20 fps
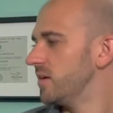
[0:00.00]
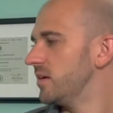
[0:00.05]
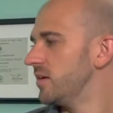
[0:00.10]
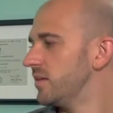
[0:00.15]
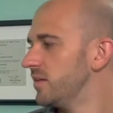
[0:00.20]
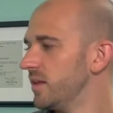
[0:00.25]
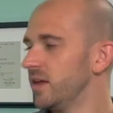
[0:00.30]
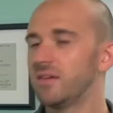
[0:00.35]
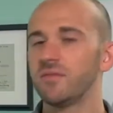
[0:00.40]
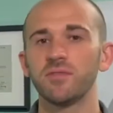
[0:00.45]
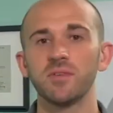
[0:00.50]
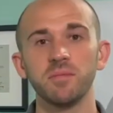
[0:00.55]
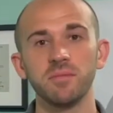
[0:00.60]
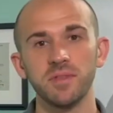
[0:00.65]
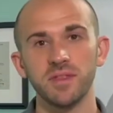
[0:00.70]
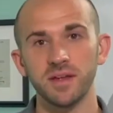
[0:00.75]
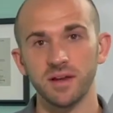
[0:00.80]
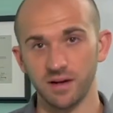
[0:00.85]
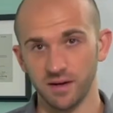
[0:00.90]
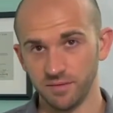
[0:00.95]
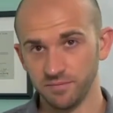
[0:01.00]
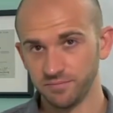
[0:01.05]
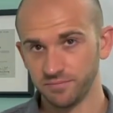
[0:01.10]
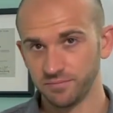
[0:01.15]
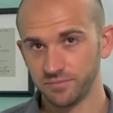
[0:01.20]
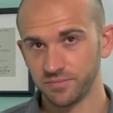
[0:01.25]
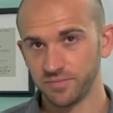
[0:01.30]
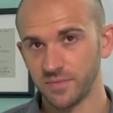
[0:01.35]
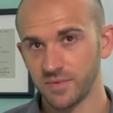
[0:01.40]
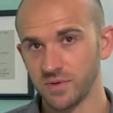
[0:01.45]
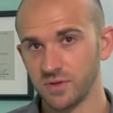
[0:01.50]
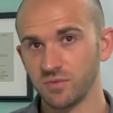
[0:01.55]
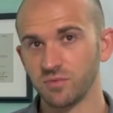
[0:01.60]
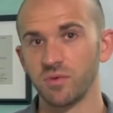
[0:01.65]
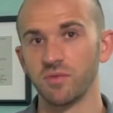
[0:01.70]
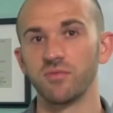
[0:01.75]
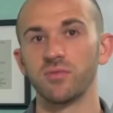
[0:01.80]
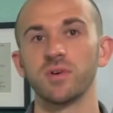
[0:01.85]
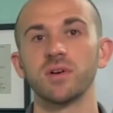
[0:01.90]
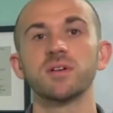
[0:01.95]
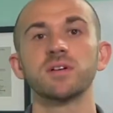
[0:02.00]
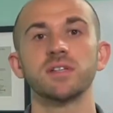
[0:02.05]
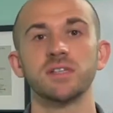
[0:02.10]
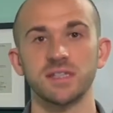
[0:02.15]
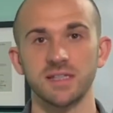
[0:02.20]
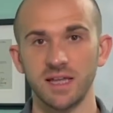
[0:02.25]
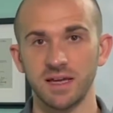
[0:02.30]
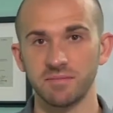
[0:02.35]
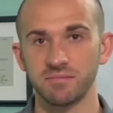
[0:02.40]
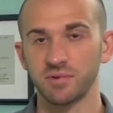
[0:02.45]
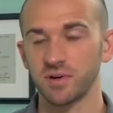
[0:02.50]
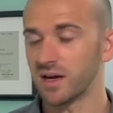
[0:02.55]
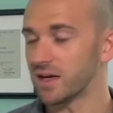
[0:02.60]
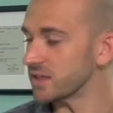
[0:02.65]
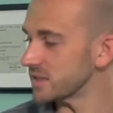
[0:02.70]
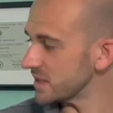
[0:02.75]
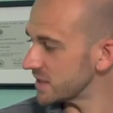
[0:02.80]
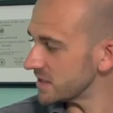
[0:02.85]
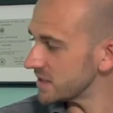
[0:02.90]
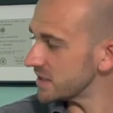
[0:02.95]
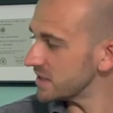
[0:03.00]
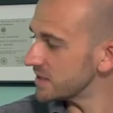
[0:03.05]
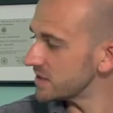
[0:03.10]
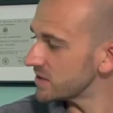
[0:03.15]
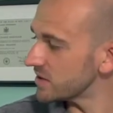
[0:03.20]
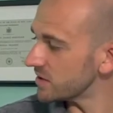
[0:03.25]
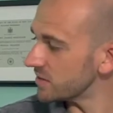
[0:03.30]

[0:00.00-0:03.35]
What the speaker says: Then from there, you reverse that process into the